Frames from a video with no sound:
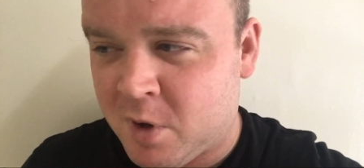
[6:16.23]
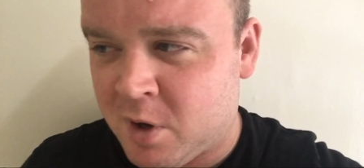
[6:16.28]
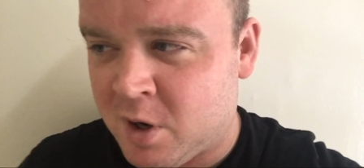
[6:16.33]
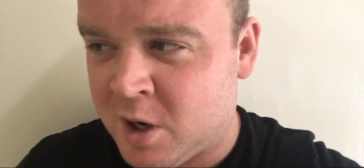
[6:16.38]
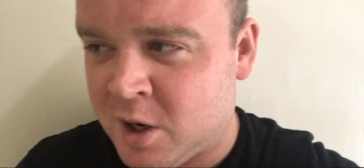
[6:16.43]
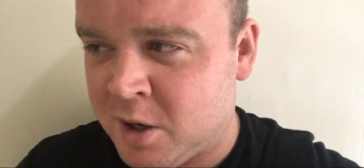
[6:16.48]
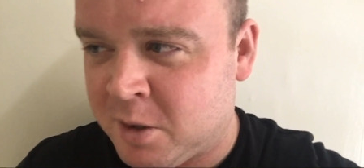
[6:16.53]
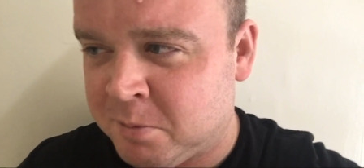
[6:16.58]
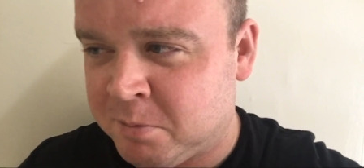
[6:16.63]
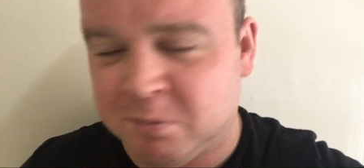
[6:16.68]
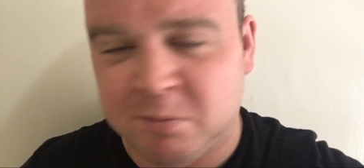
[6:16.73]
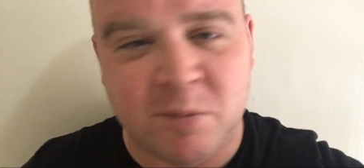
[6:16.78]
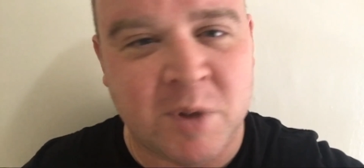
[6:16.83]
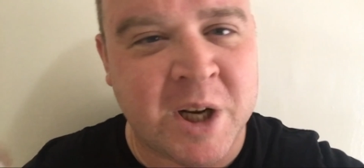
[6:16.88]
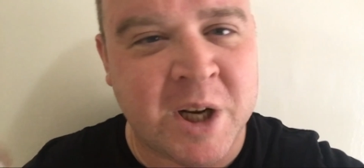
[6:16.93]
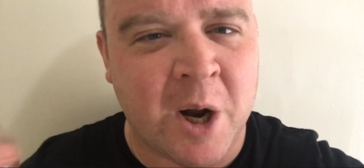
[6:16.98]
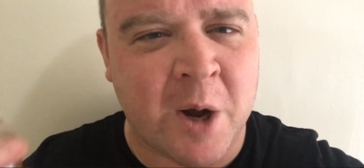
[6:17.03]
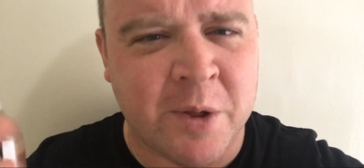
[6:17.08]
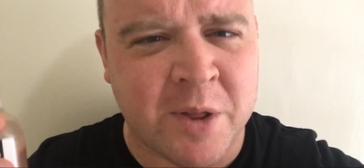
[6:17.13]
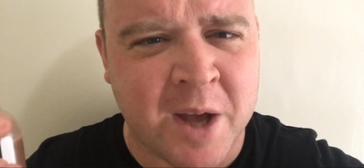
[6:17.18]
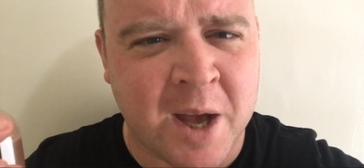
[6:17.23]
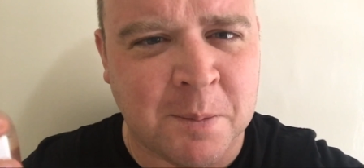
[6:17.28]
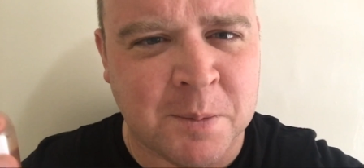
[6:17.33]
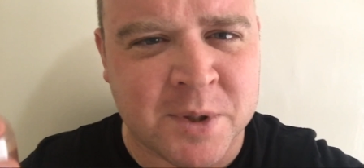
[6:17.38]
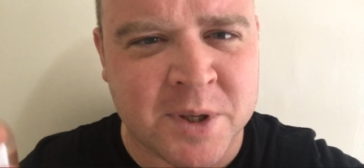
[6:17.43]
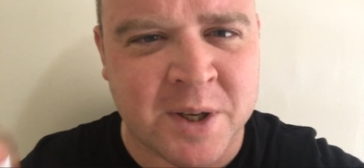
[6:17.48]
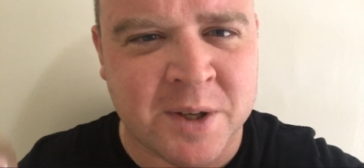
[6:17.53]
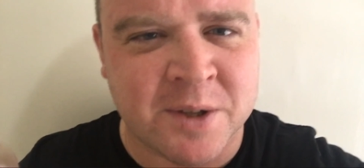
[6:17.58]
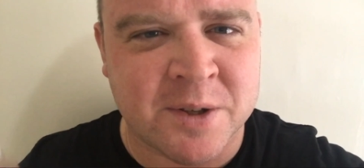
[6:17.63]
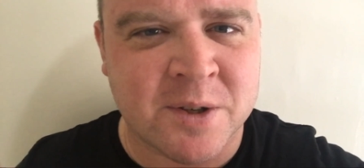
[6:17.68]
Um, you know how the hemp
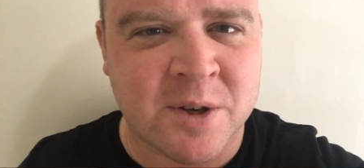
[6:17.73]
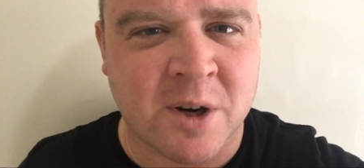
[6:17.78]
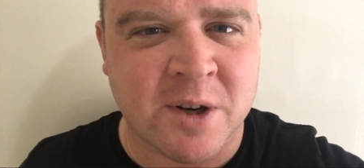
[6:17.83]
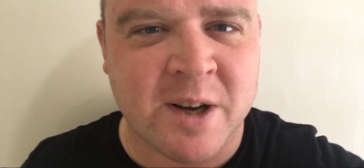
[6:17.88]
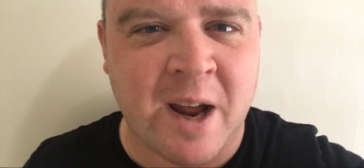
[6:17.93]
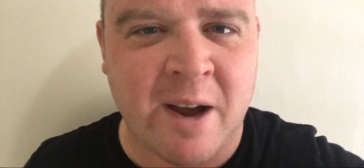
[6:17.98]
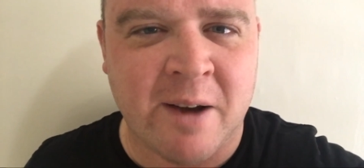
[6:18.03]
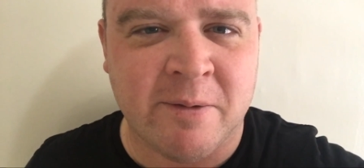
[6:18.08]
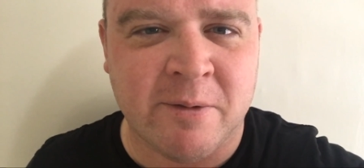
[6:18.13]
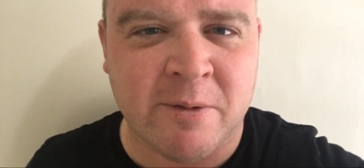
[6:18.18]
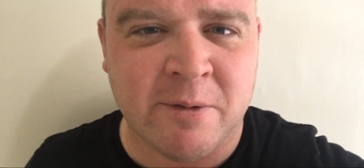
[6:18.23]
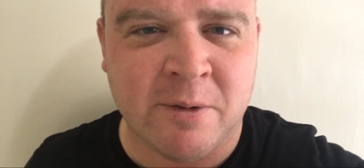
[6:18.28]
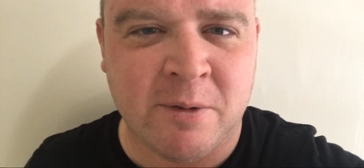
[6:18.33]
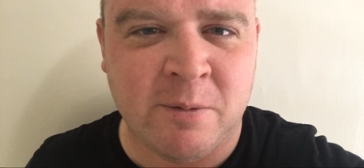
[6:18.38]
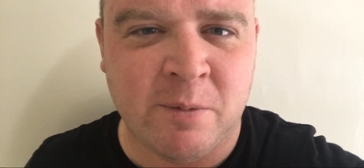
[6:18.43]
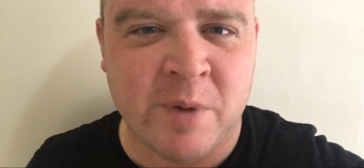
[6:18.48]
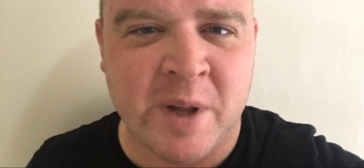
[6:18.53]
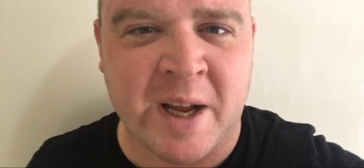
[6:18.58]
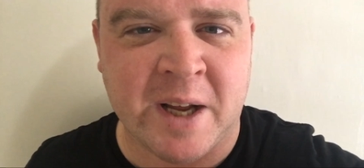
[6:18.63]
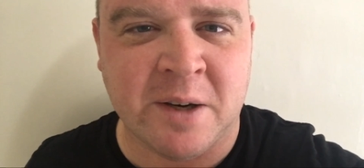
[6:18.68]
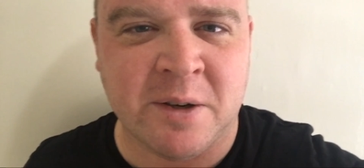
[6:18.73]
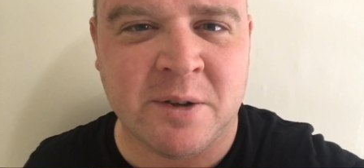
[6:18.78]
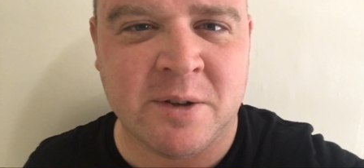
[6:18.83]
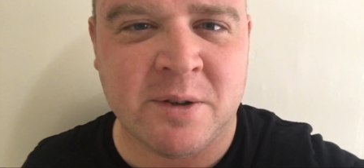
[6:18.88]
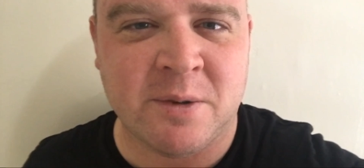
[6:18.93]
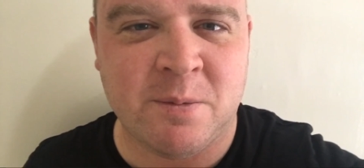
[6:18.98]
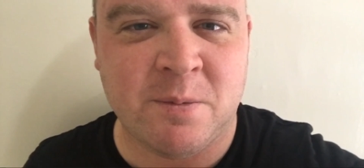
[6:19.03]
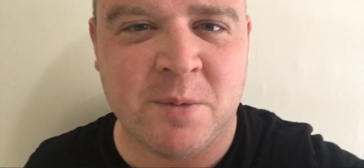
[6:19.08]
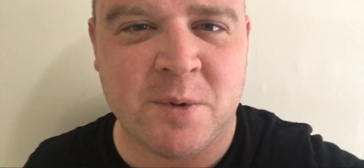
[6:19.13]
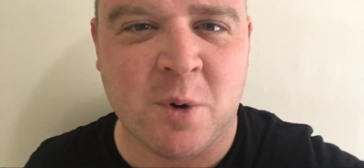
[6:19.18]
seeds start to have that
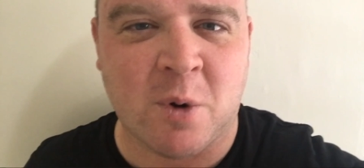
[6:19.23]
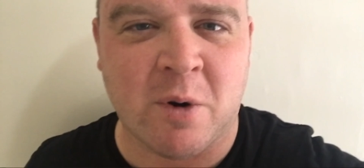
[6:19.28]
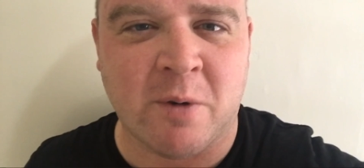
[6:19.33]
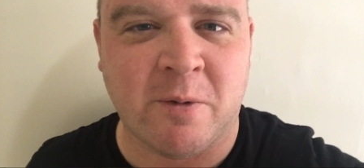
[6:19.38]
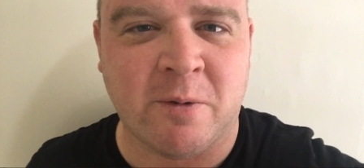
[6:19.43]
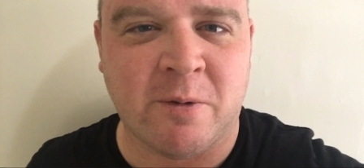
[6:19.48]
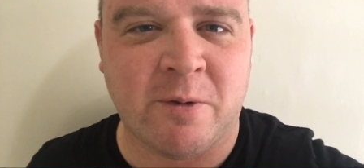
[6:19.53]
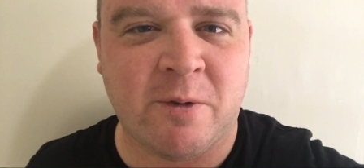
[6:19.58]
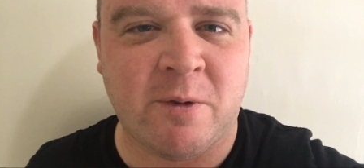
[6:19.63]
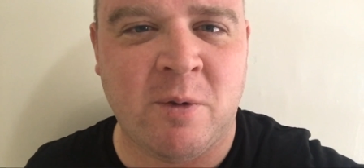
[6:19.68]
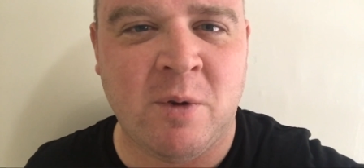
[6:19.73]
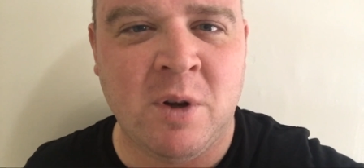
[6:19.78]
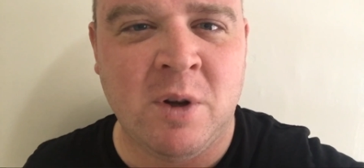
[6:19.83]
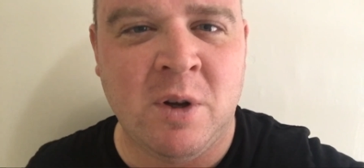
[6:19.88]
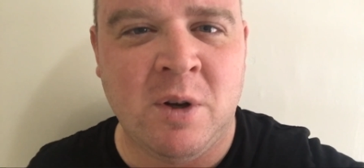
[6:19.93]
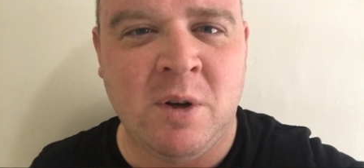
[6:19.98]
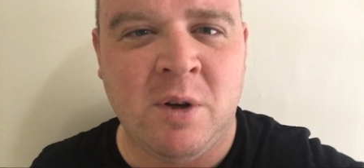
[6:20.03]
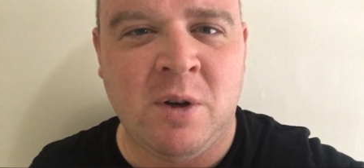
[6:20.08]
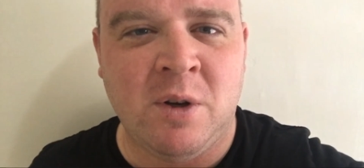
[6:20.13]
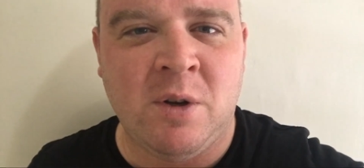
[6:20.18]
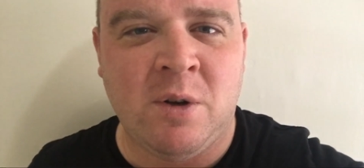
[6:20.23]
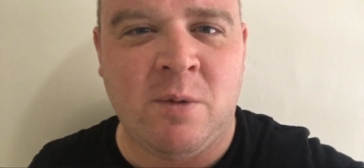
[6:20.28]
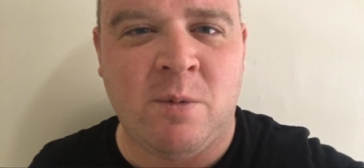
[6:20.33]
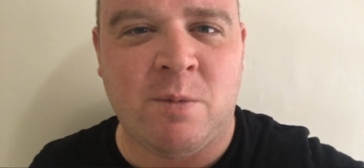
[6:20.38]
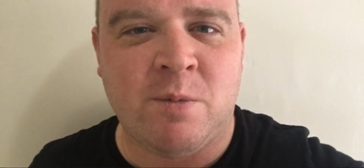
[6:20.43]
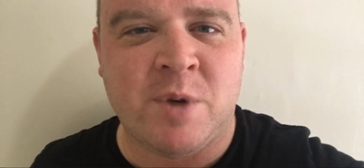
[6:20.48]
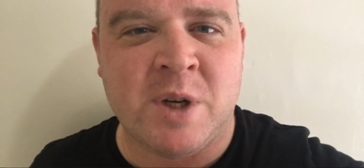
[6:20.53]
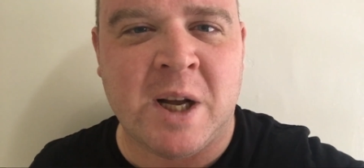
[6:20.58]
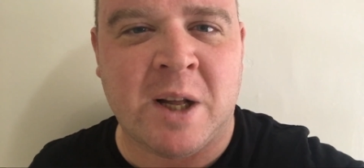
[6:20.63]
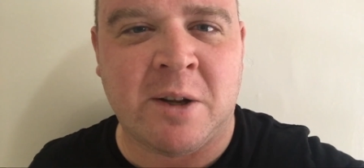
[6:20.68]
sort of
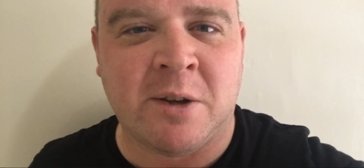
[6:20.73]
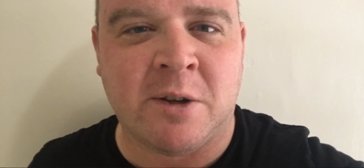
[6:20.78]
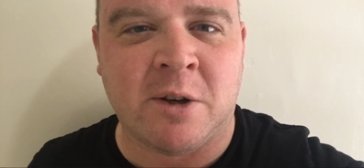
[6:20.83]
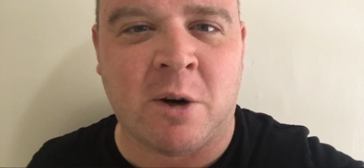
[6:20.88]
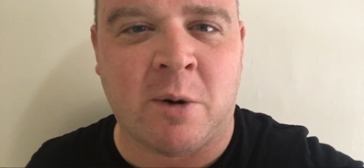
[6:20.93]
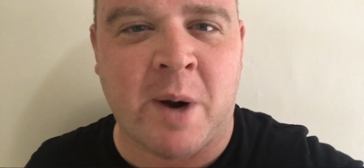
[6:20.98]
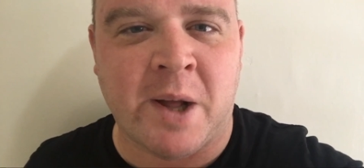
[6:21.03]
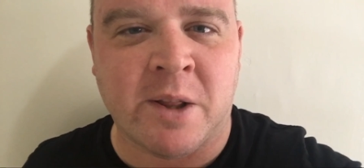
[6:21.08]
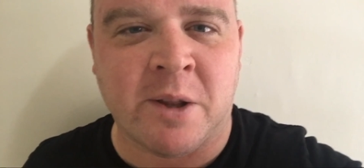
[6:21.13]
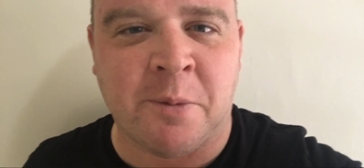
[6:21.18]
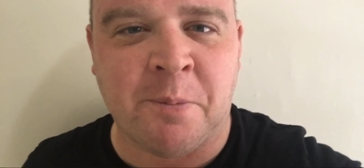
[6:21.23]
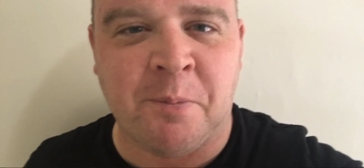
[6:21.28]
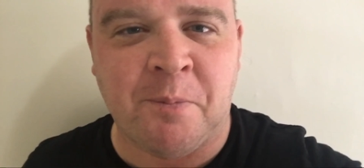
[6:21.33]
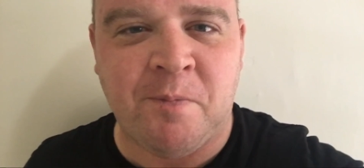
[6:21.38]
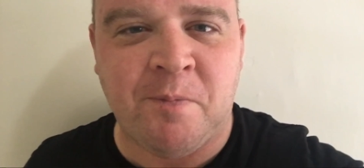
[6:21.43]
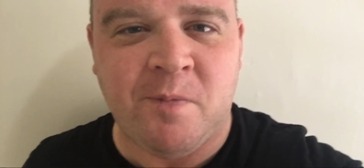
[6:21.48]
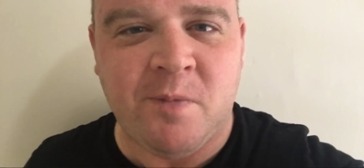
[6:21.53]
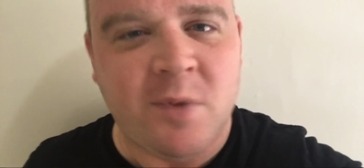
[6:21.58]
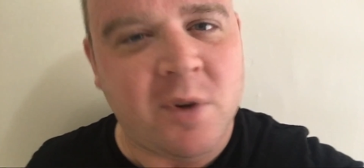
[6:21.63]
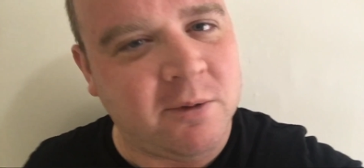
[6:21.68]
gelatin around them.